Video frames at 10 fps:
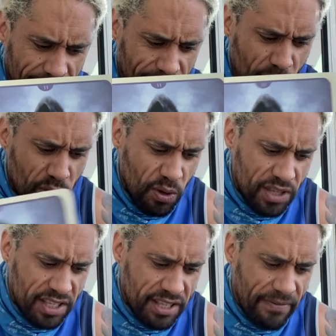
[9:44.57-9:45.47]
and food
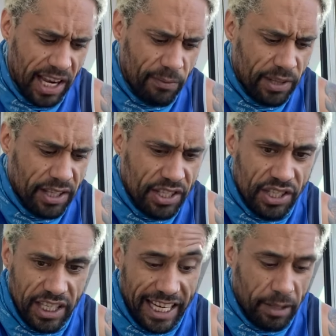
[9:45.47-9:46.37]
sources developed within
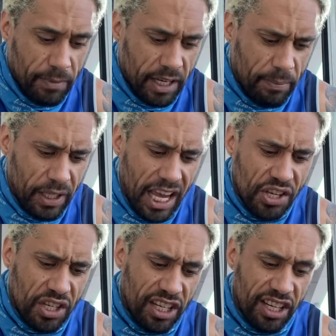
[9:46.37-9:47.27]
genetic
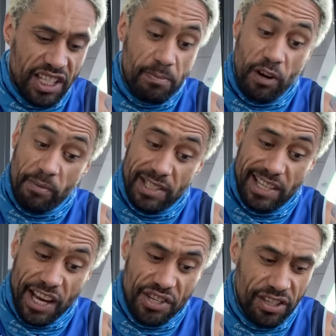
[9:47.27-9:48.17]
manipulation and
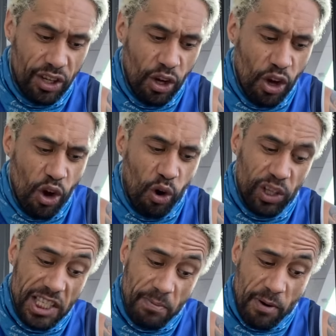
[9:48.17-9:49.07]
experimentation. All
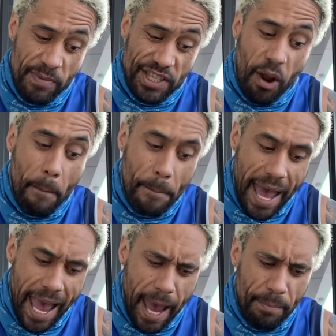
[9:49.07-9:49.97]
experiments are not
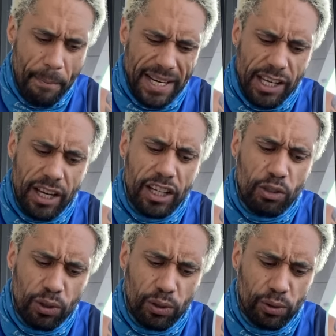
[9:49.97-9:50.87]
bad, but many are
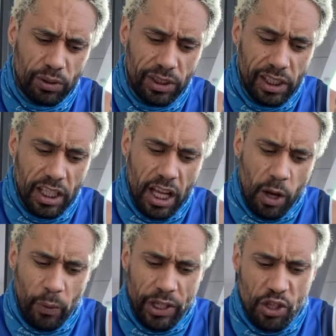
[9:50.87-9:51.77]
cruel.
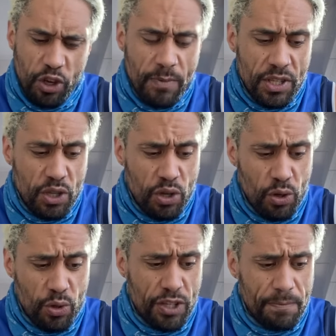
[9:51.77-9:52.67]
When humans
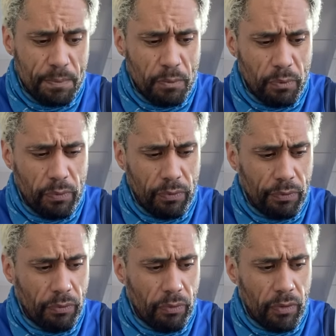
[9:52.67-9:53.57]
use
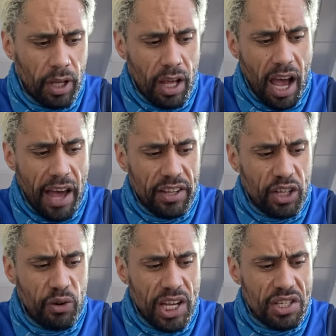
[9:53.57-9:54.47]
other
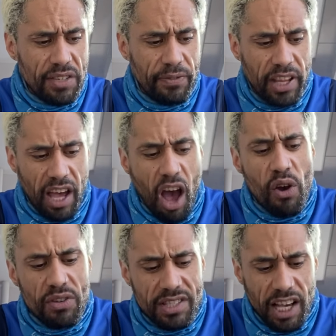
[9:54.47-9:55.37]
creatures for their
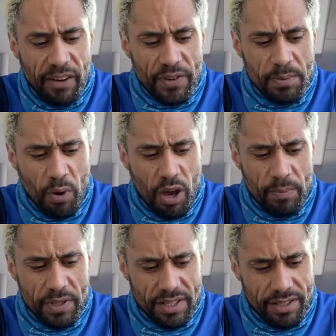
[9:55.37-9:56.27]
own selfish
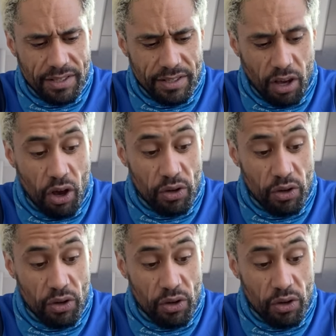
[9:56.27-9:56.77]
purposes,